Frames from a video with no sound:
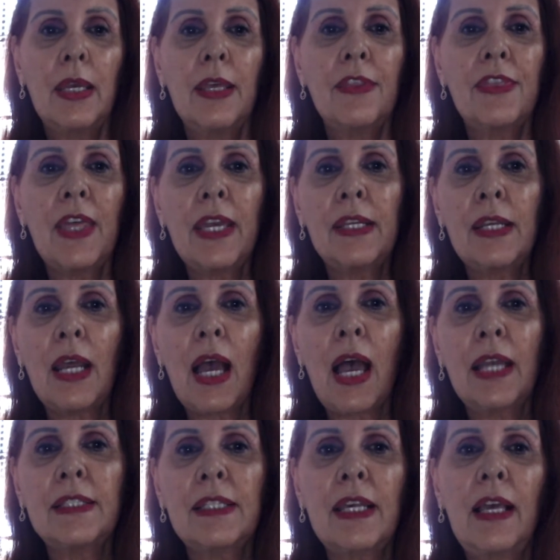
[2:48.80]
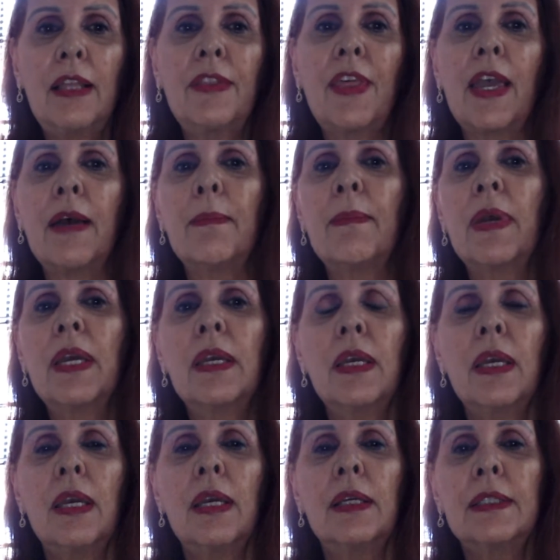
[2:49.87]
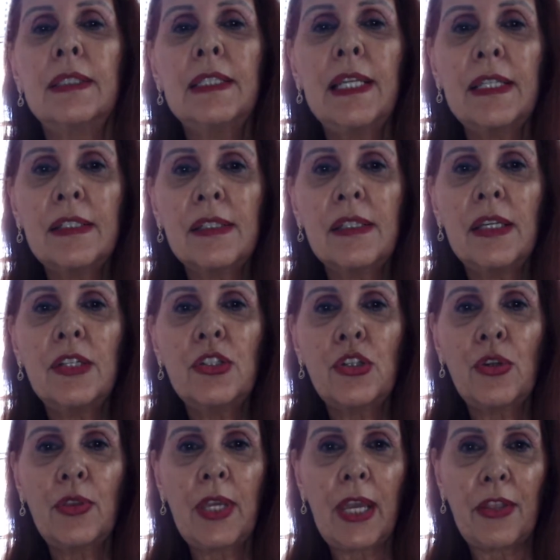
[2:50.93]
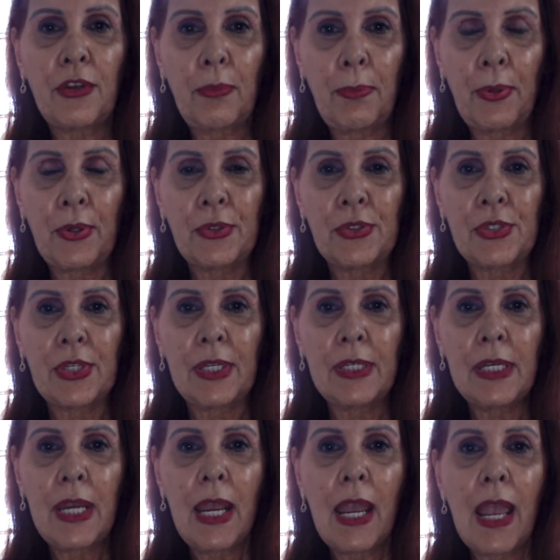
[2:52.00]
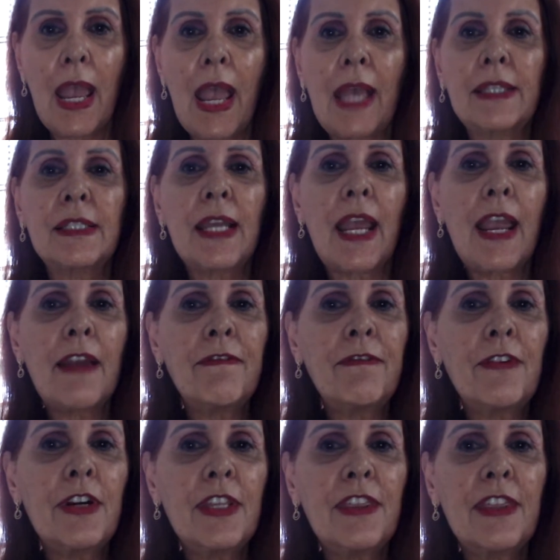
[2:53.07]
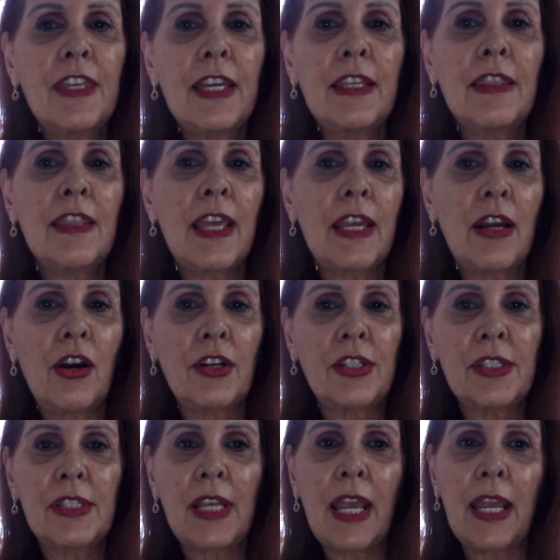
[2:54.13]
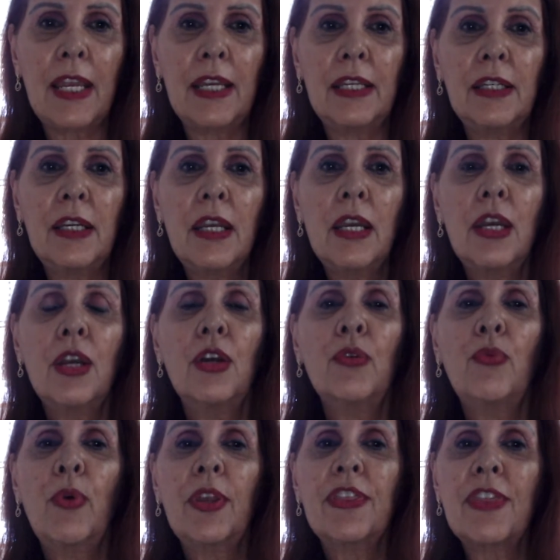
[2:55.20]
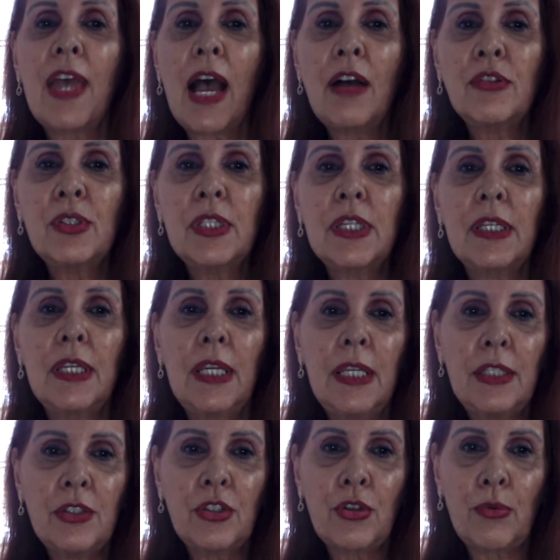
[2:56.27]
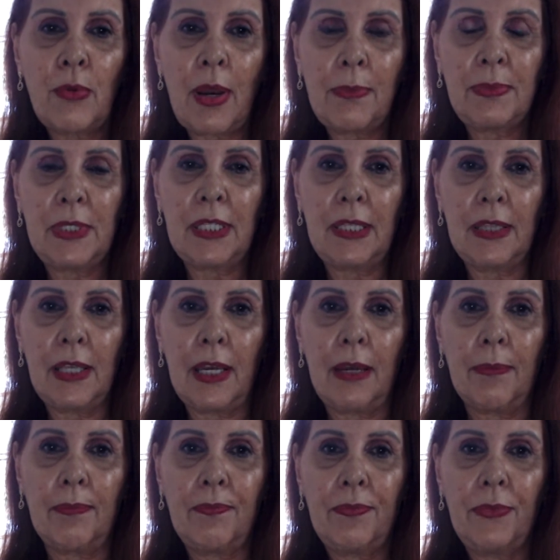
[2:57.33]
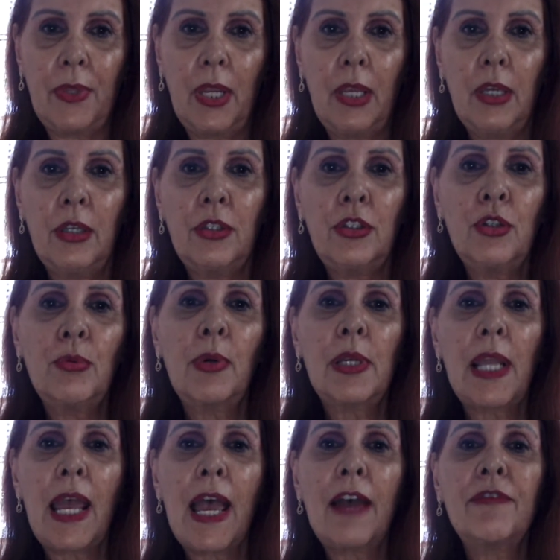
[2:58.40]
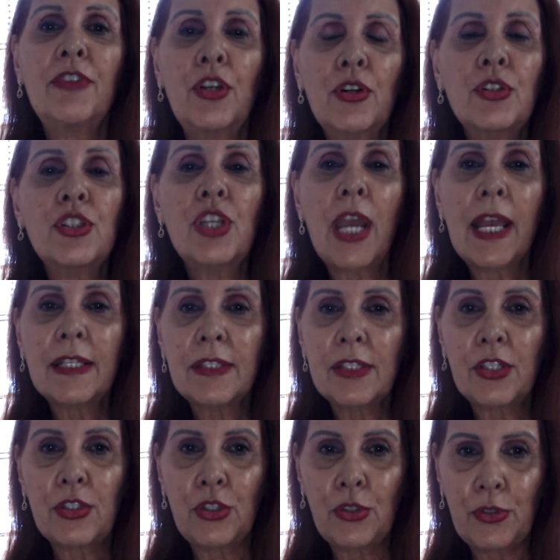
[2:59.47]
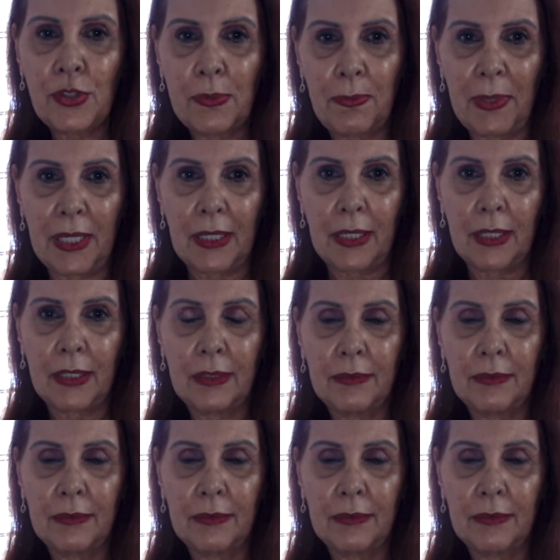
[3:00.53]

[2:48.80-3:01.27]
Then I tell them, listening to the other person and everything they are saying without interrupting them. You will have your chance to speak.